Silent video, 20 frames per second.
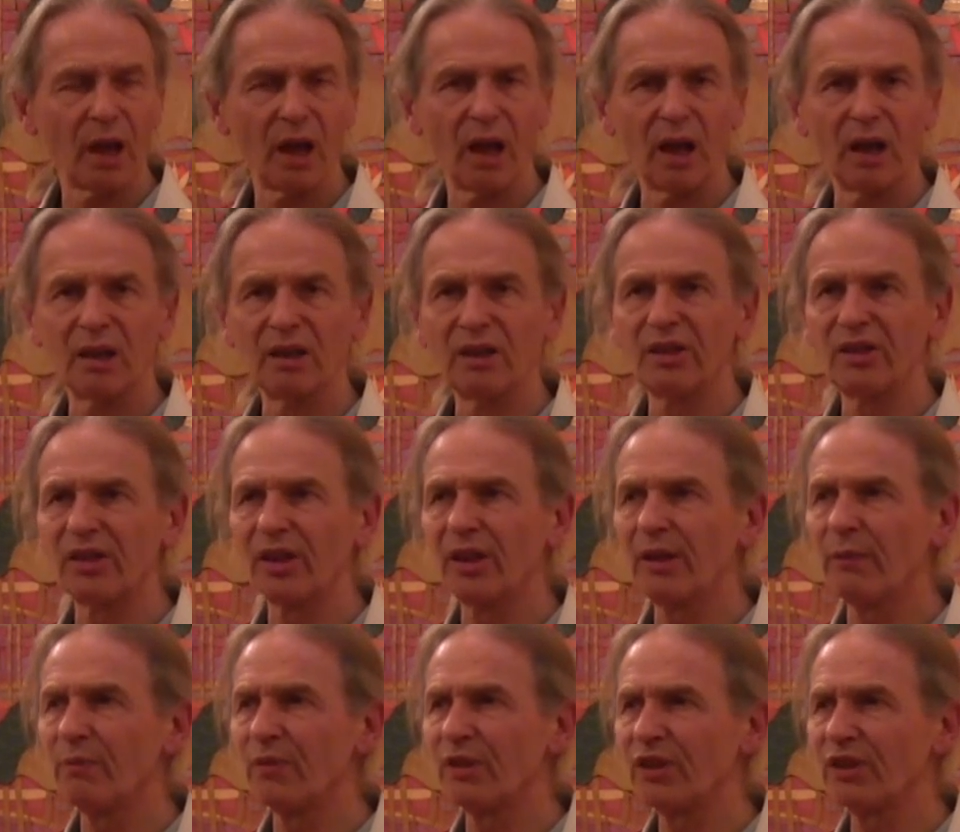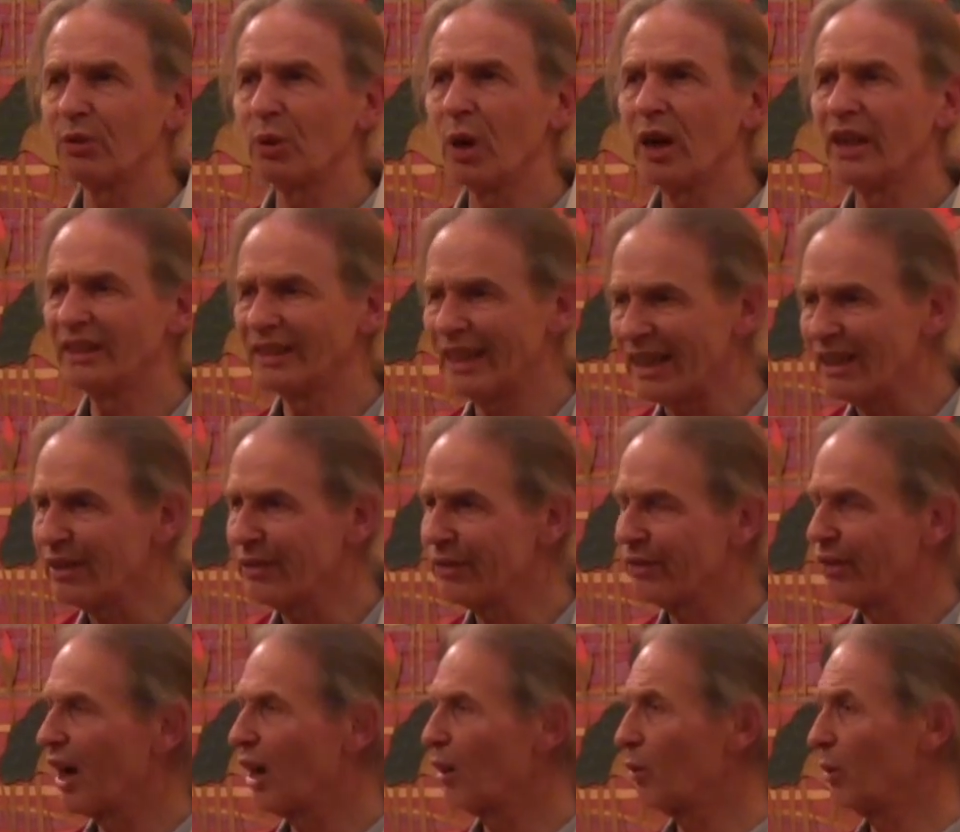And to
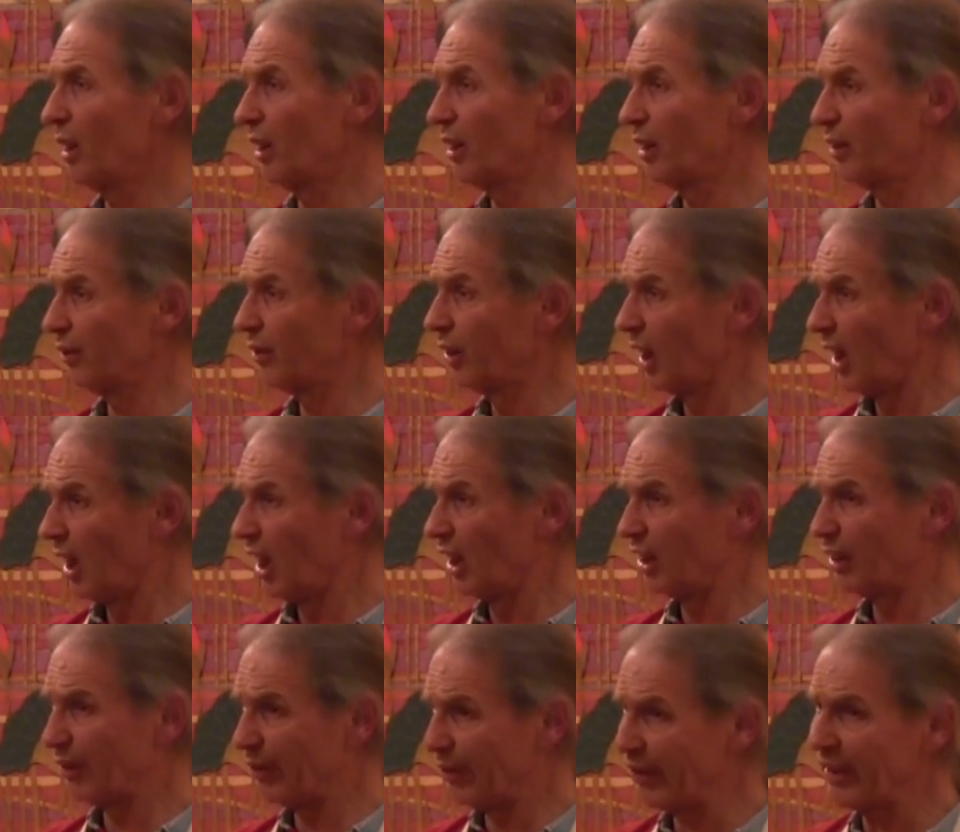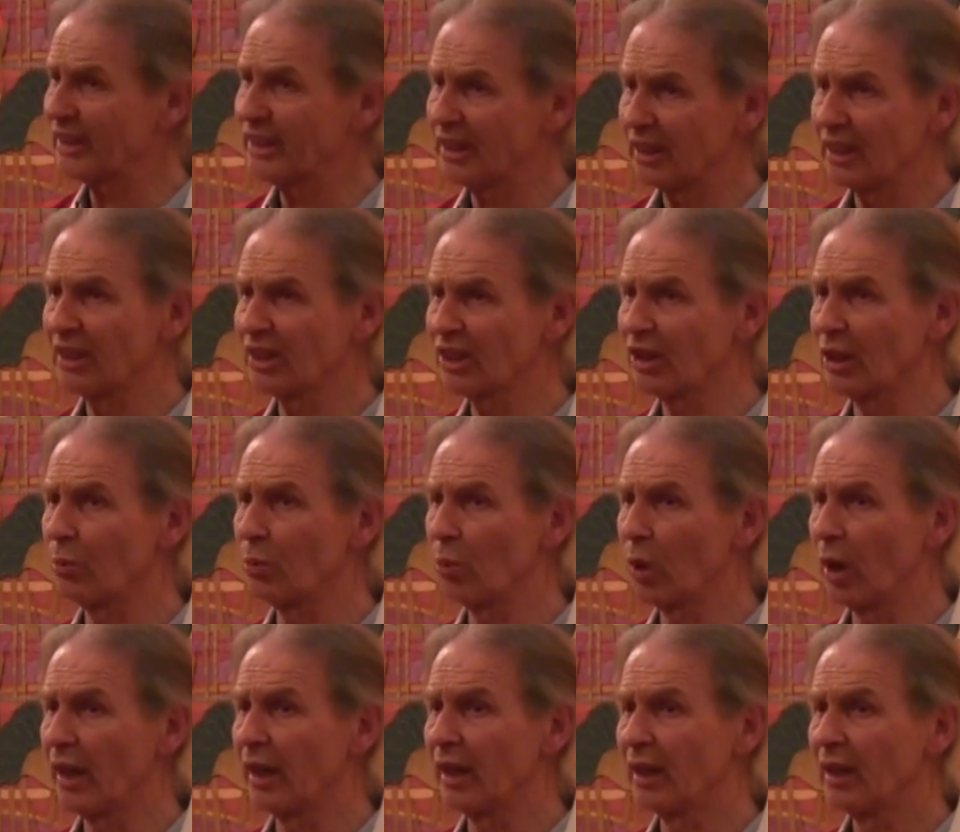identify with it, and to fix it in some
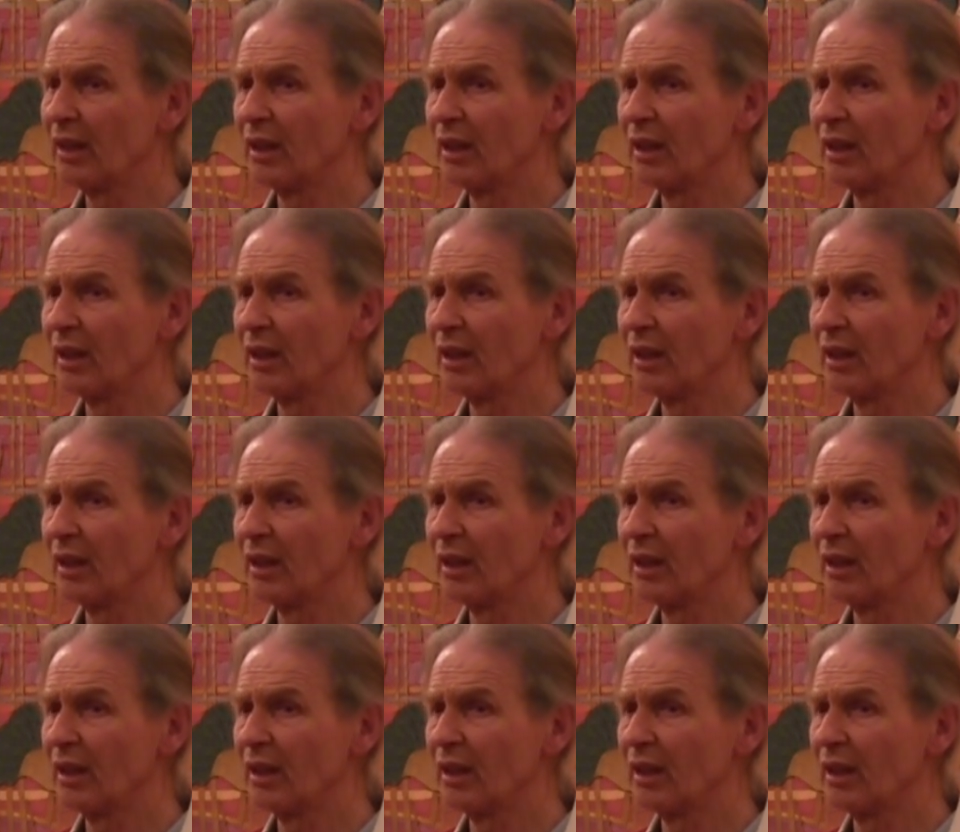way,